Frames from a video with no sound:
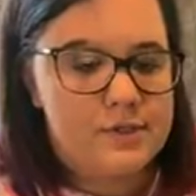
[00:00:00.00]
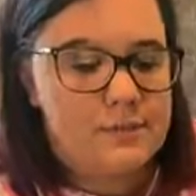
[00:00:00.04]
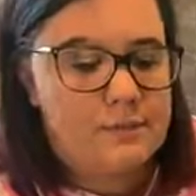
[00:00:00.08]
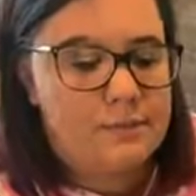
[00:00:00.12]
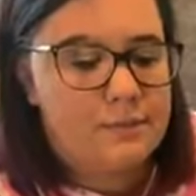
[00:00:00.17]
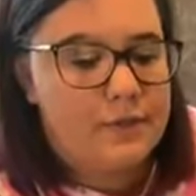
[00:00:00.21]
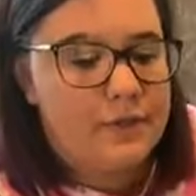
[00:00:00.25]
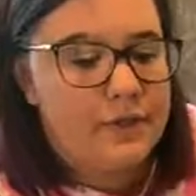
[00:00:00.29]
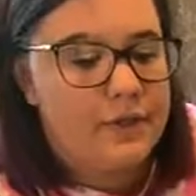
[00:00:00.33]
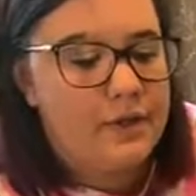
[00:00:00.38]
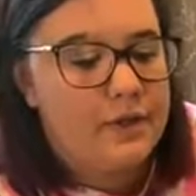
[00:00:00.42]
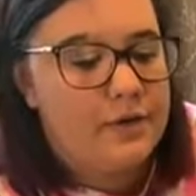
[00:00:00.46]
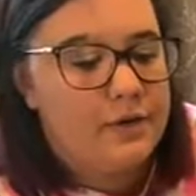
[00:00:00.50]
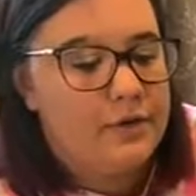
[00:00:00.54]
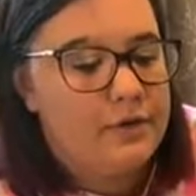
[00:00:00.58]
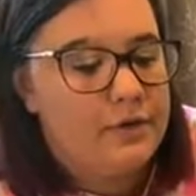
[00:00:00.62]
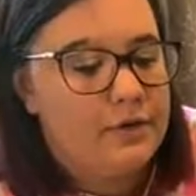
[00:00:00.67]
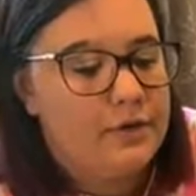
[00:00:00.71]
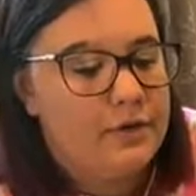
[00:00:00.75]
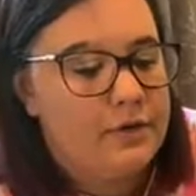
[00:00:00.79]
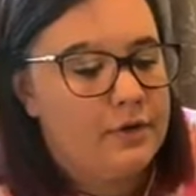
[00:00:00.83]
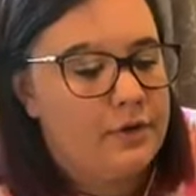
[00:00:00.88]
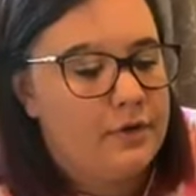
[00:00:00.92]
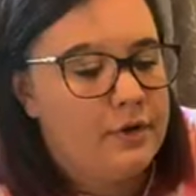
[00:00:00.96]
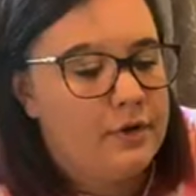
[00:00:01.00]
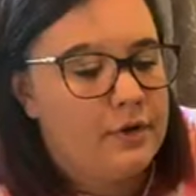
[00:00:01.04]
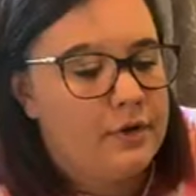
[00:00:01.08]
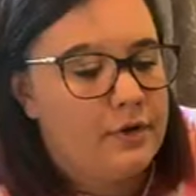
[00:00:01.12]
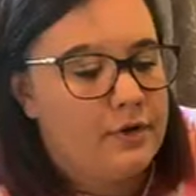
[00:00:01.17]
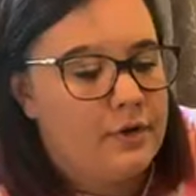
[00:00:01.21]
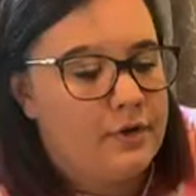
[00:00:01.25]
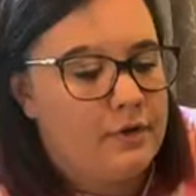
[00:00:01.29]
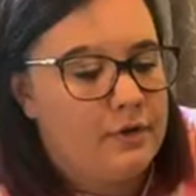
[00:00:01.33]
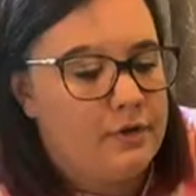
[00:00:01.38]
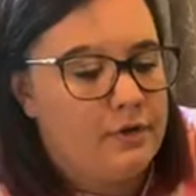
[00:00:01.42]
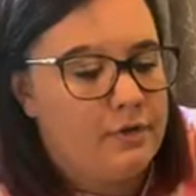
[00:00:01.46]
simply
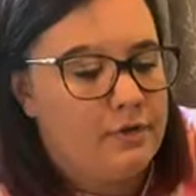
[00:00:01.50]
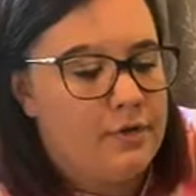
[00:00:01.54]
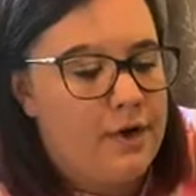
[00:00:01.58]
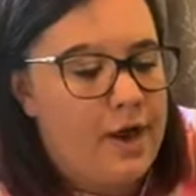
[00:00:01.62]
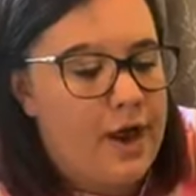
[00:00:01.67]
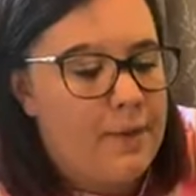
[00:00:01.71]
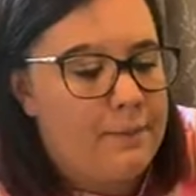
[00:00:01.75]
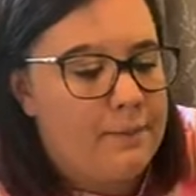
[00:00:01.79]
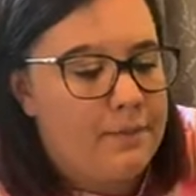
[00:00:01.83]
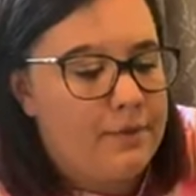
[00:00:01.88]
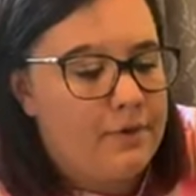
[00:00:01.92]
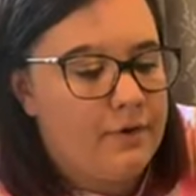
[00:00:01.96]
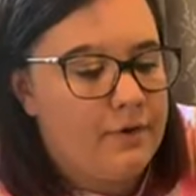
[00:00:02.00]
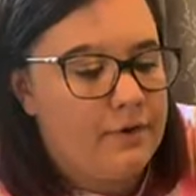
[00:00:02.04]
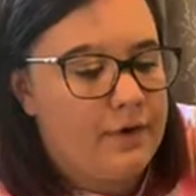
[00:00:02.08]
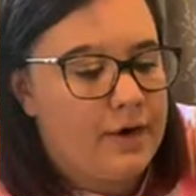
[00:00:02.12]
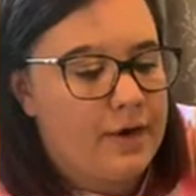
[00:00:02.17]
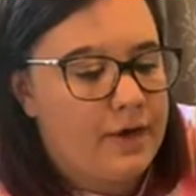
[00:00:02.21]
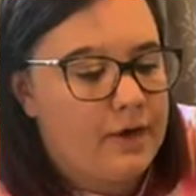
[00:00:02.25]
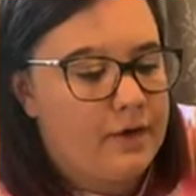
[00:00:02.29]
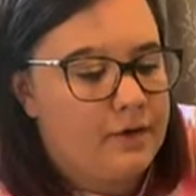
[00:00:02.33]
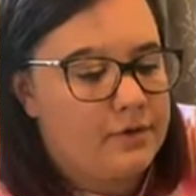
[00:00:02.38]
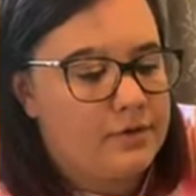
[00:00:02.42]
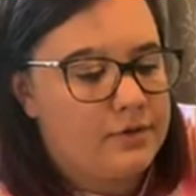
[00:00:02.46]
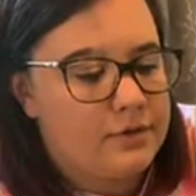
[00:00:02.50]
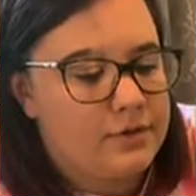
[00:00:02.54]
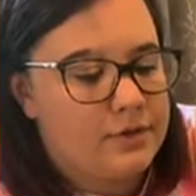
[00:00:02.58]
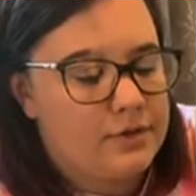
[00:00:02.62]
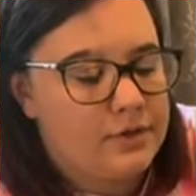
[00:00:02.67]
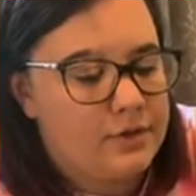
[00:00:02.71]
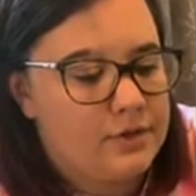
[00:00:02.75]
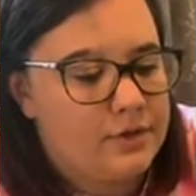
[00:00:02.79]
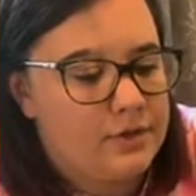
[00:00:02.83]
wrap it around